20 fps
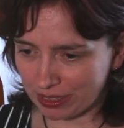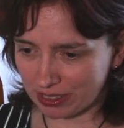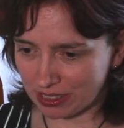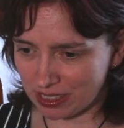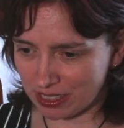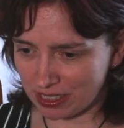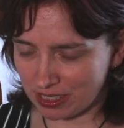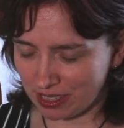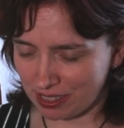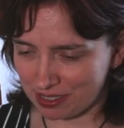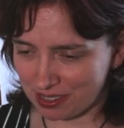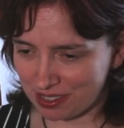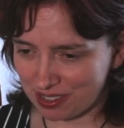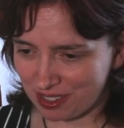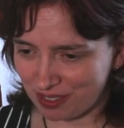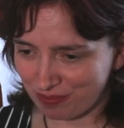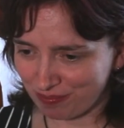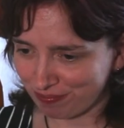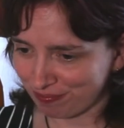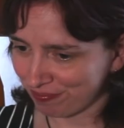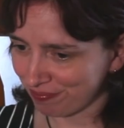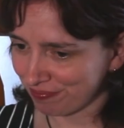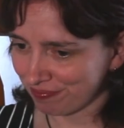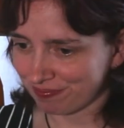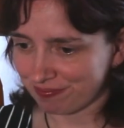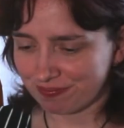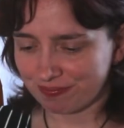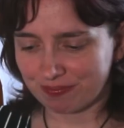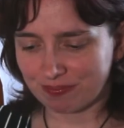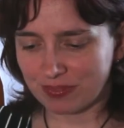pregnancy test,
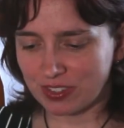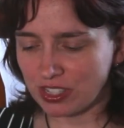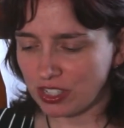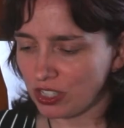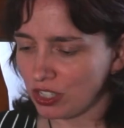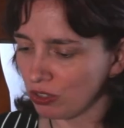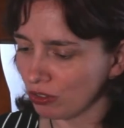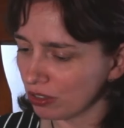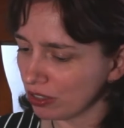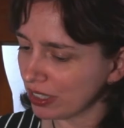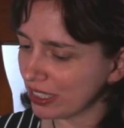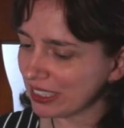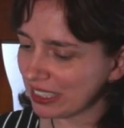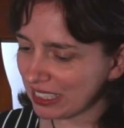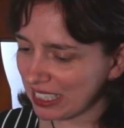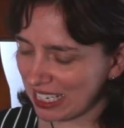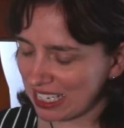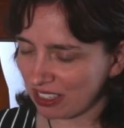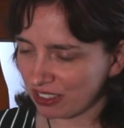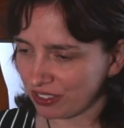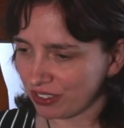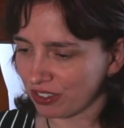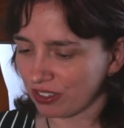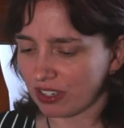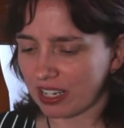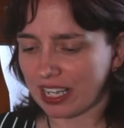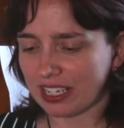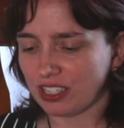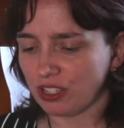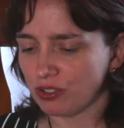something changes. You look at the
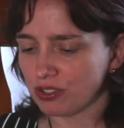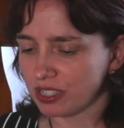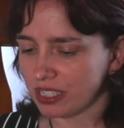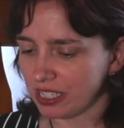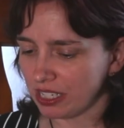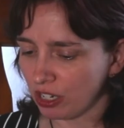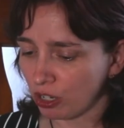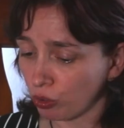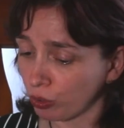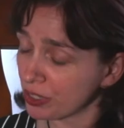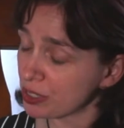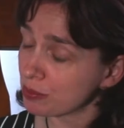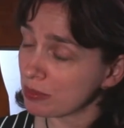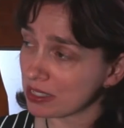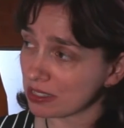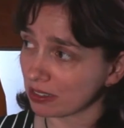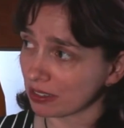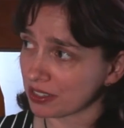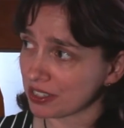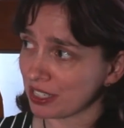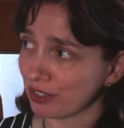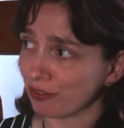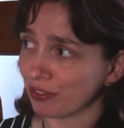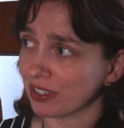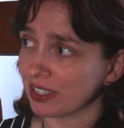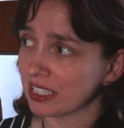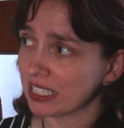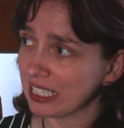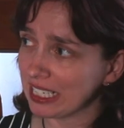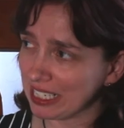calendar and you see Christmas looks
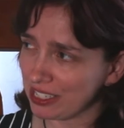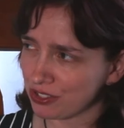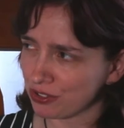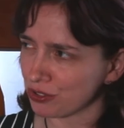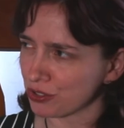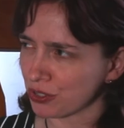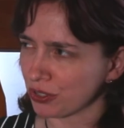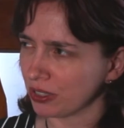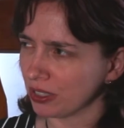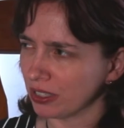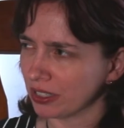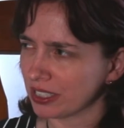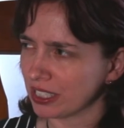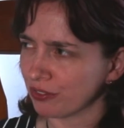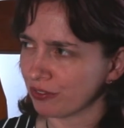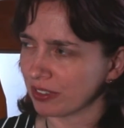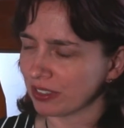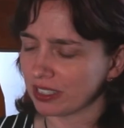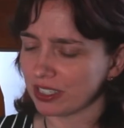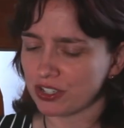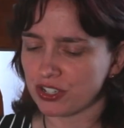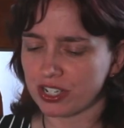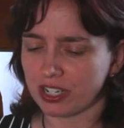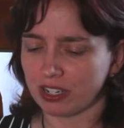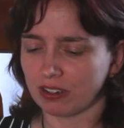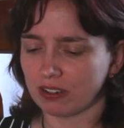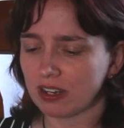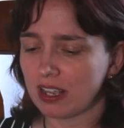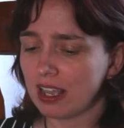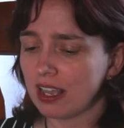different. Easter's going to look different this
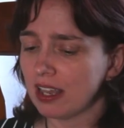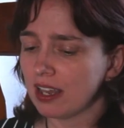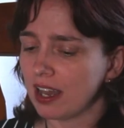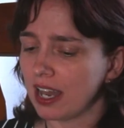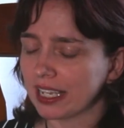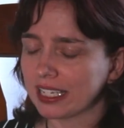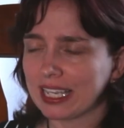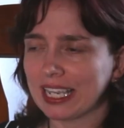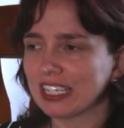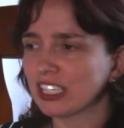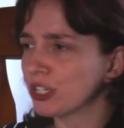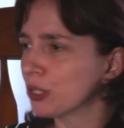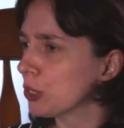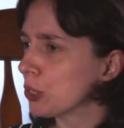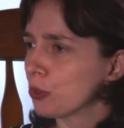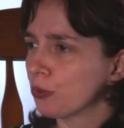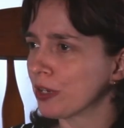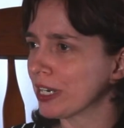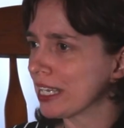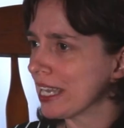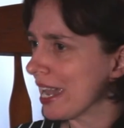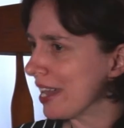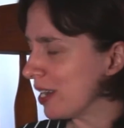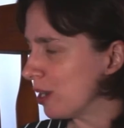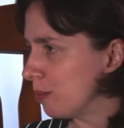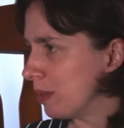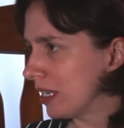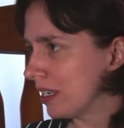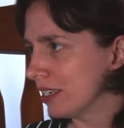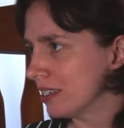year. I can't go to the
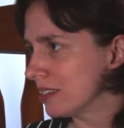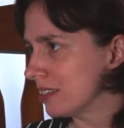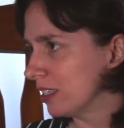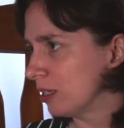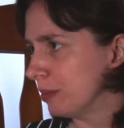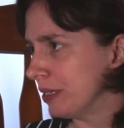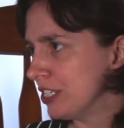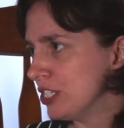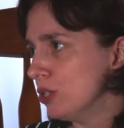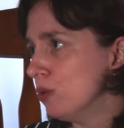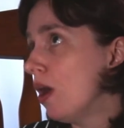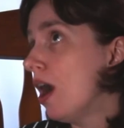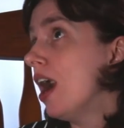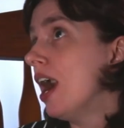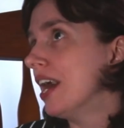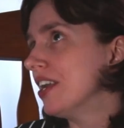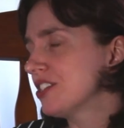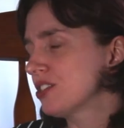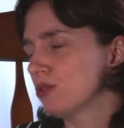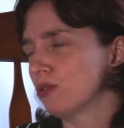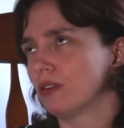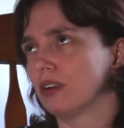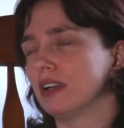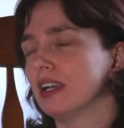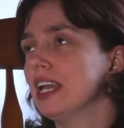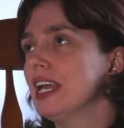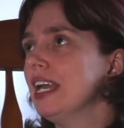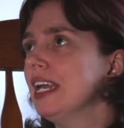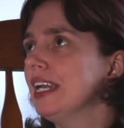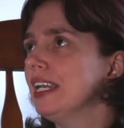regatta because it'll be too hot.
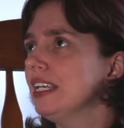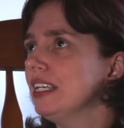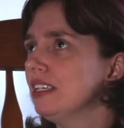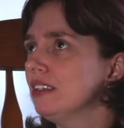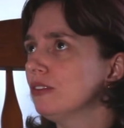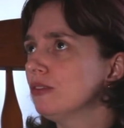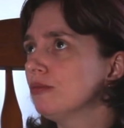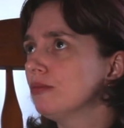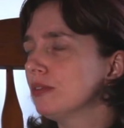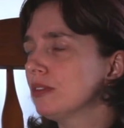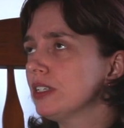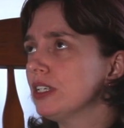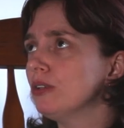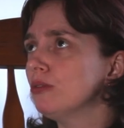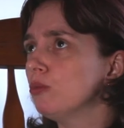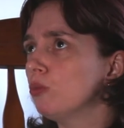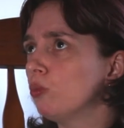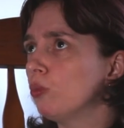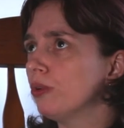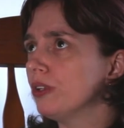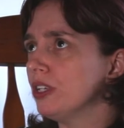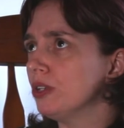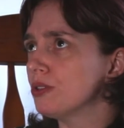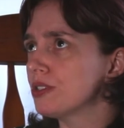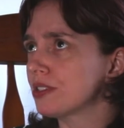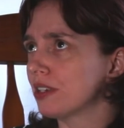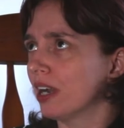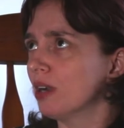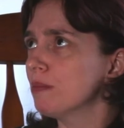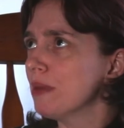Or yeah. you you
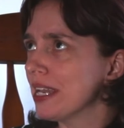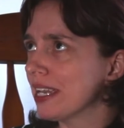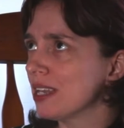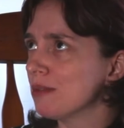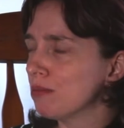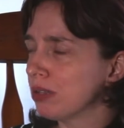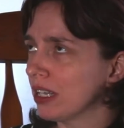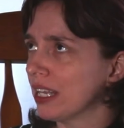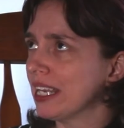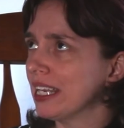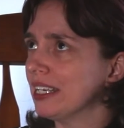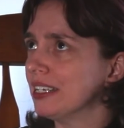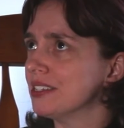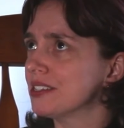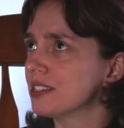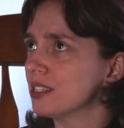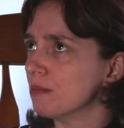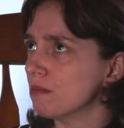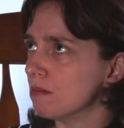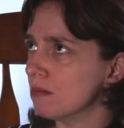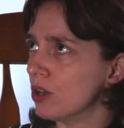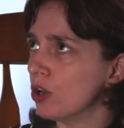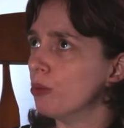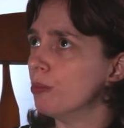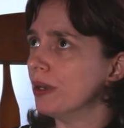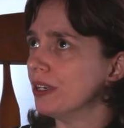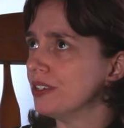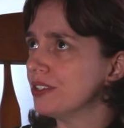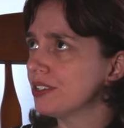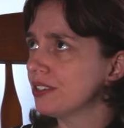start making plans the
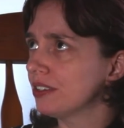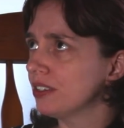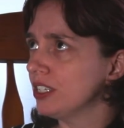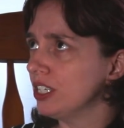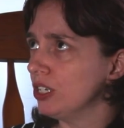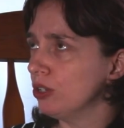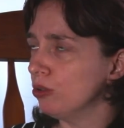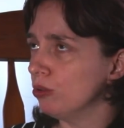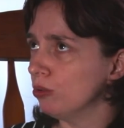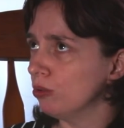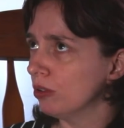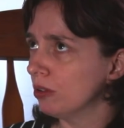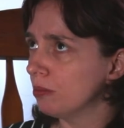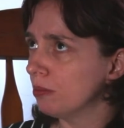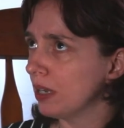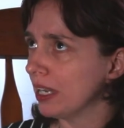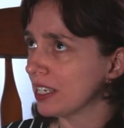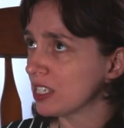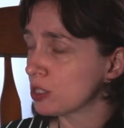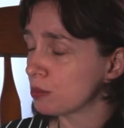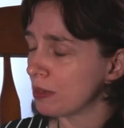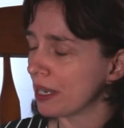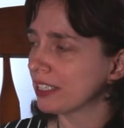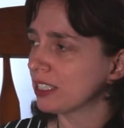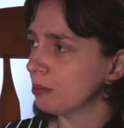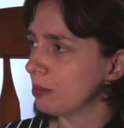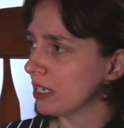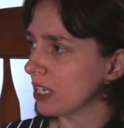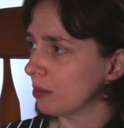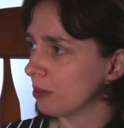moment you mm-hmm.
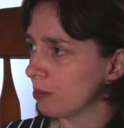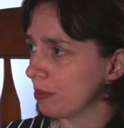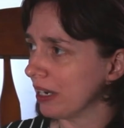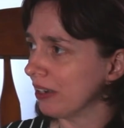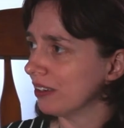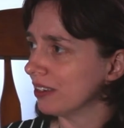expect to become a